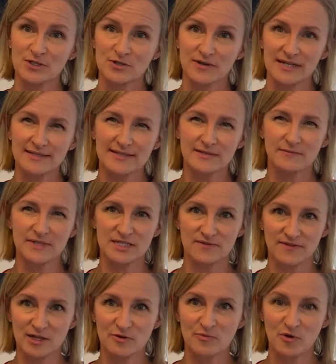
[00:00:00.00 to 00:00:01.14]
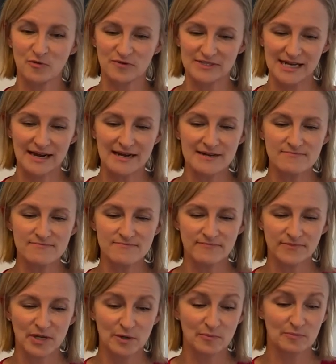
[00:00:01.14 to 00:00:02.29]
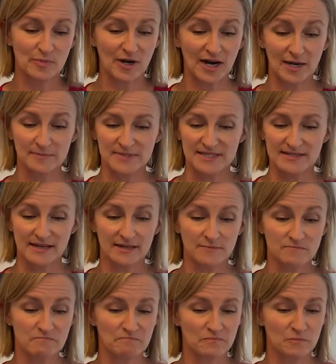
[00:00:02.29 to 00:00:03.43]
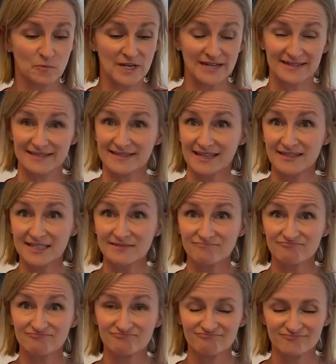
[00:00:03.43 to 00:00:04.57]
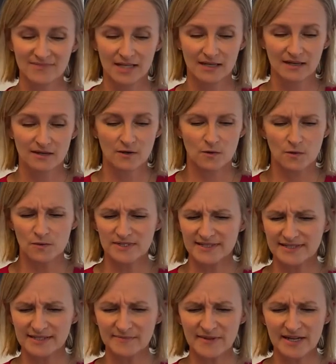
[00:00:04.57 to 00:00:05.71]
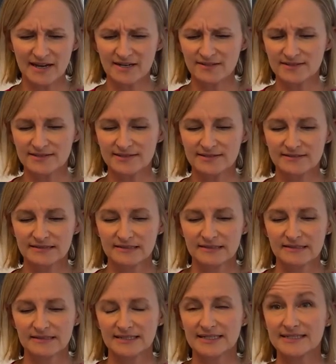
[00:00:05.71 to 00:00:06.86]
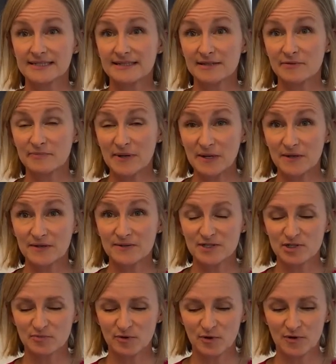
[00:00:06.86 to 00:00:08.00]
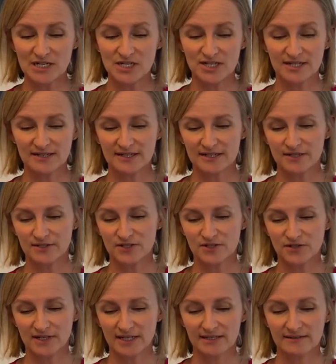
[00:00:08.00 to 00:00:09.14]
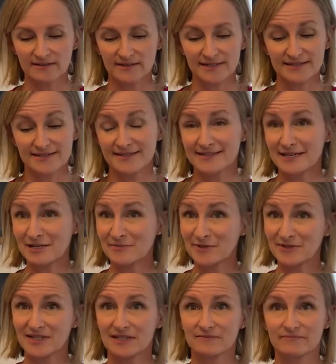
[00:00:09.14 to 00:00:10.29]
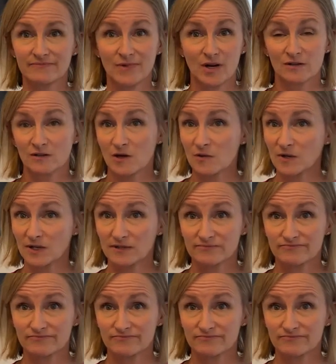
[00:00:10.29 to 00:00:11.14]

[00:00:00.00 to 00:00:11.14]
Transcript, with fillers: traits that we develop over time, perhaps that we excel in? Or is it something else? Is it that the barriers to progression in the industry, in sustainability, are lower?